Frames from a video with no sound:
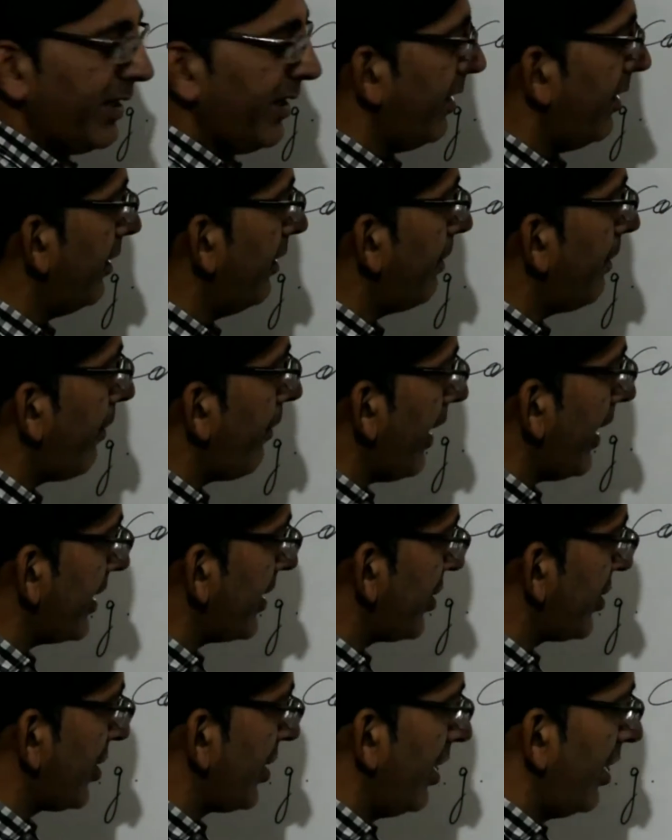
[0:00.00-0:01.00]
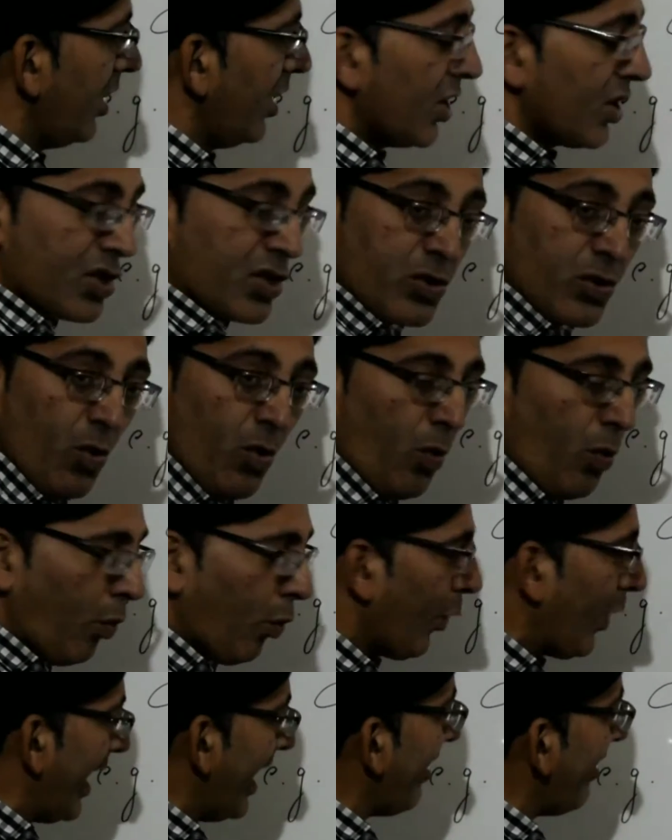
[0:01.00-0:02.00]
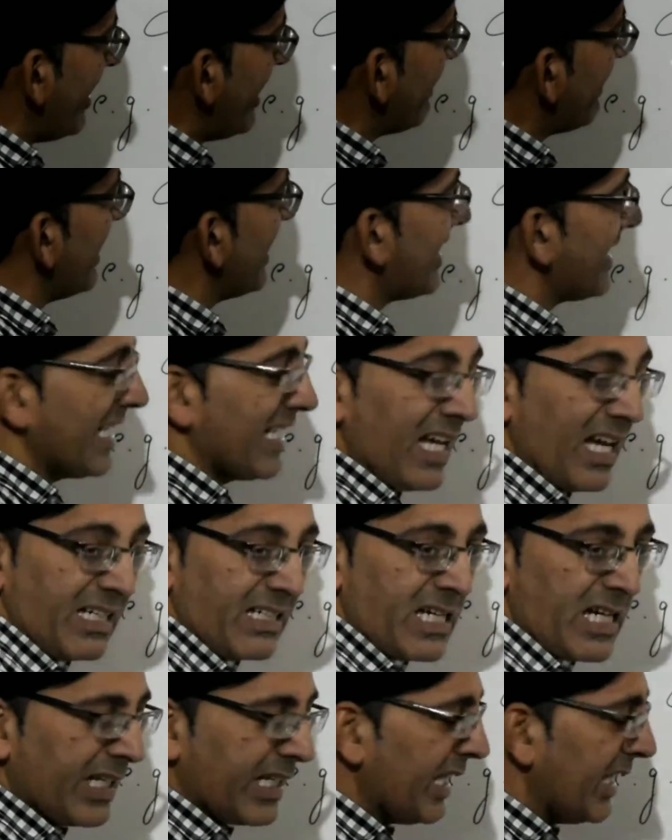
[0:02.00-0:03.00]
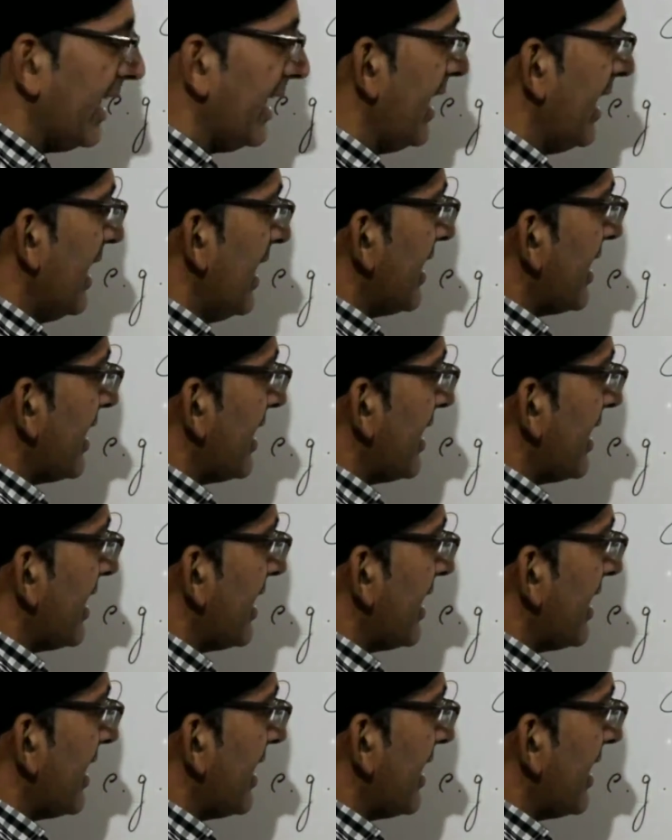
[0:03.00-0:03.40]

in her breast. So where is the Synecdoche?